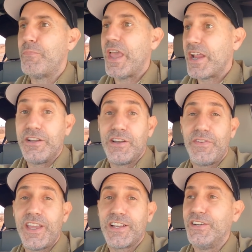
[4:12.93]
big on your
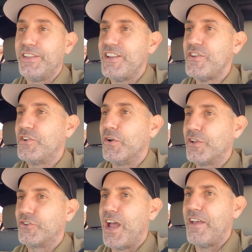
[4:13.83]
vehicle and then you go
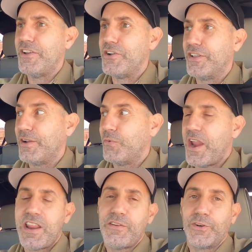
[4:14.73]
to drive it and you're like
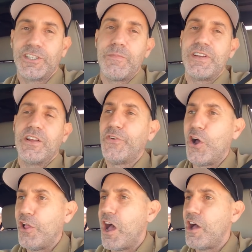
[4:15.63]
waiting for something to
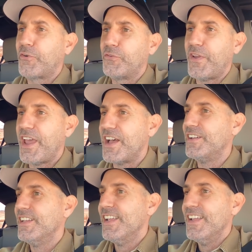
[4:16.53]
fall off or
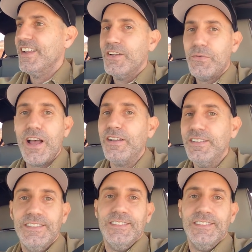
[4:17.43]
fail? Well,